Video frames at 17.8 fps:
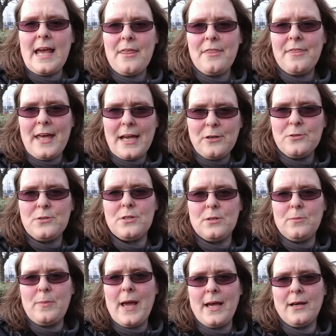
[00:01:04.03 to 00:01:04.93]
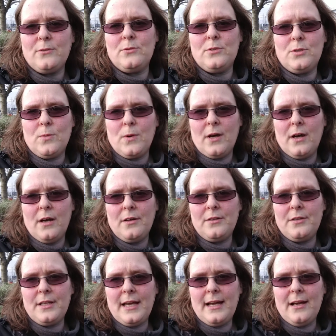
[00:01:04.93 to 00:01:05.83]
get £1,000 worth
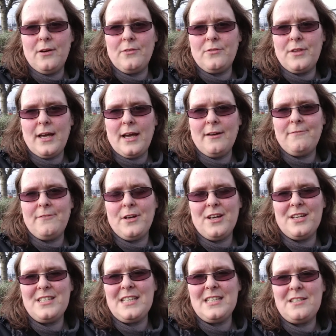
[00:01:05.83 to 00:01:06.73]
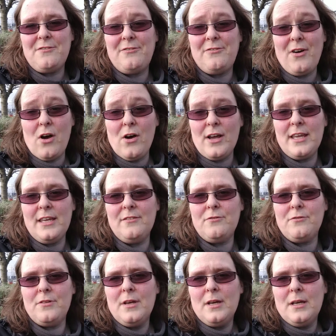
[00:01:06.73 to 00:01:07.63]
out of that versus
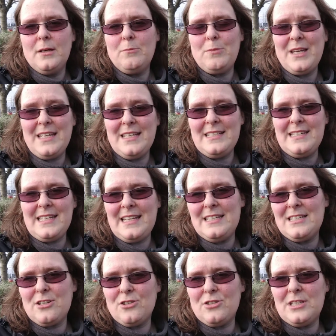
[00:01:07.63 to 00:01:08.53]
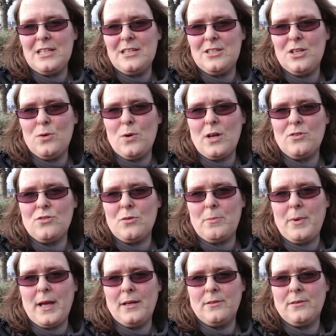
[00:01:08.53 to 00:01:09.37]
5 PCs costing £200?